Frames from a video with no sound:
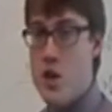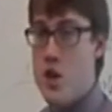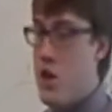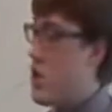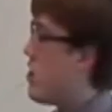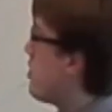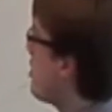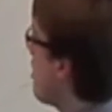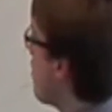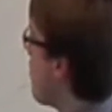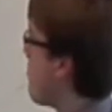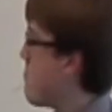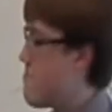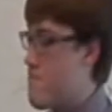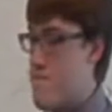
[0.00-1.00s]

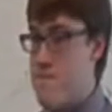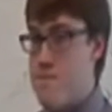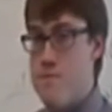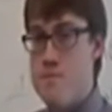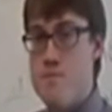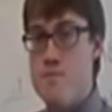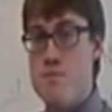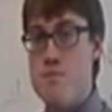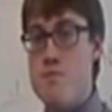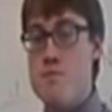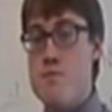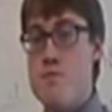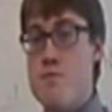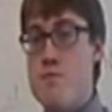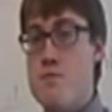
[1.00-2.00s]
So
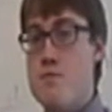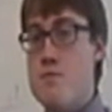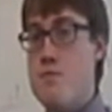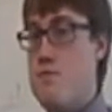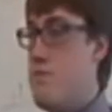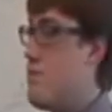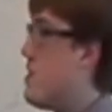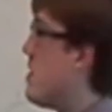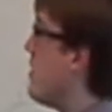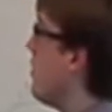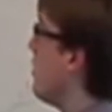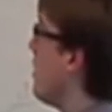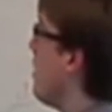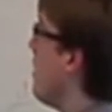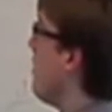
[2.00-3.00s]

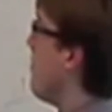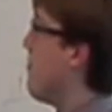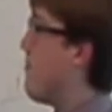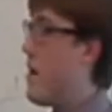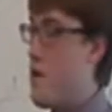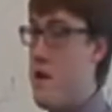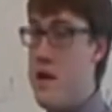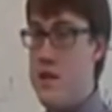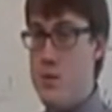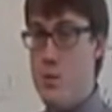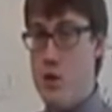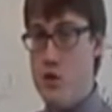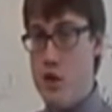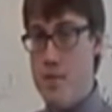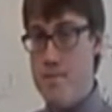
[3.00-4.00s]
Matilda marries
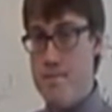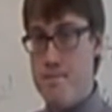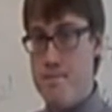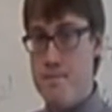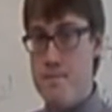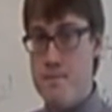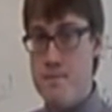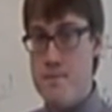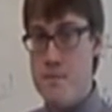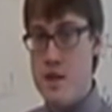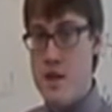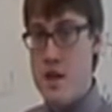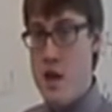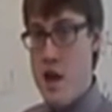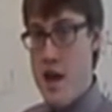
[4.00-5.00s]
William.
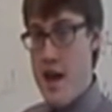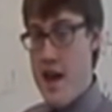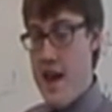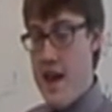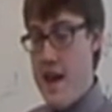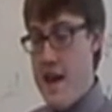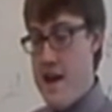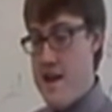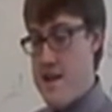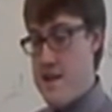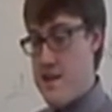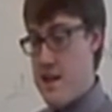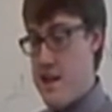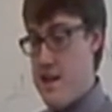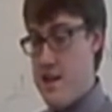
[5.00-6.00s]
And
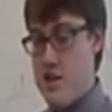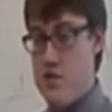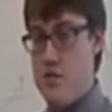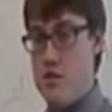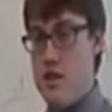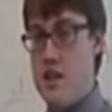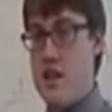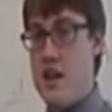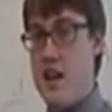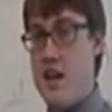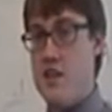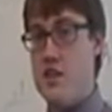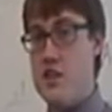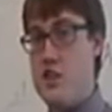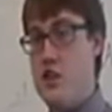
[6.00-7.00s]
initially the
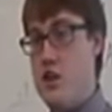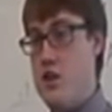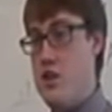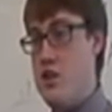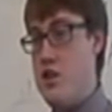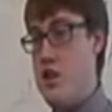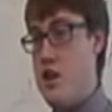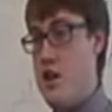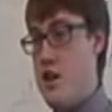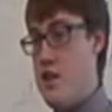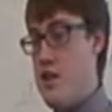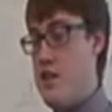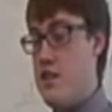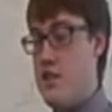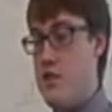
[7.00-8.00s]
Catholic Church
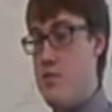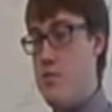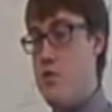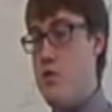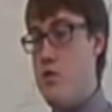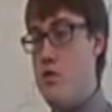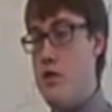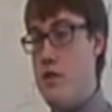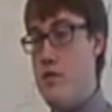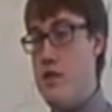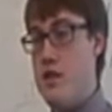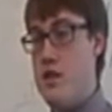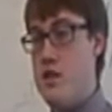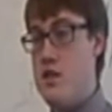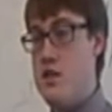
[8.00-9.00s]
doesn't approve of
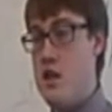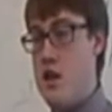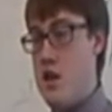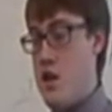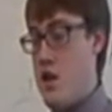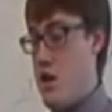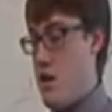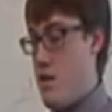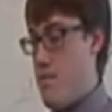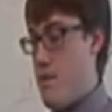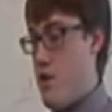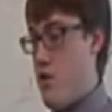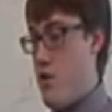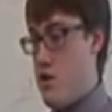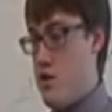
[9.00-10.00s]
this
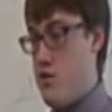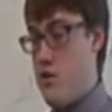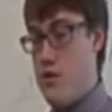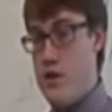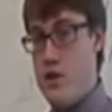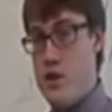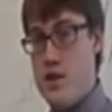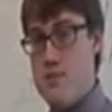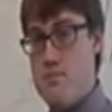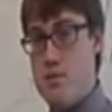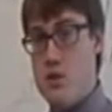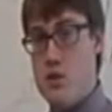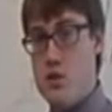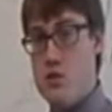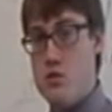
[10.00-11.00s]
marriage for various
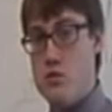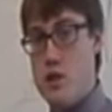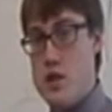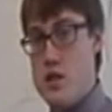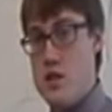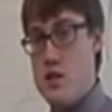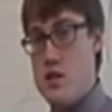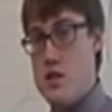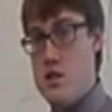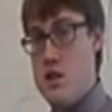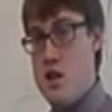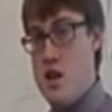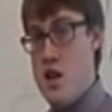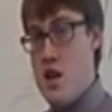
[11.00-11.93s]
political reasons.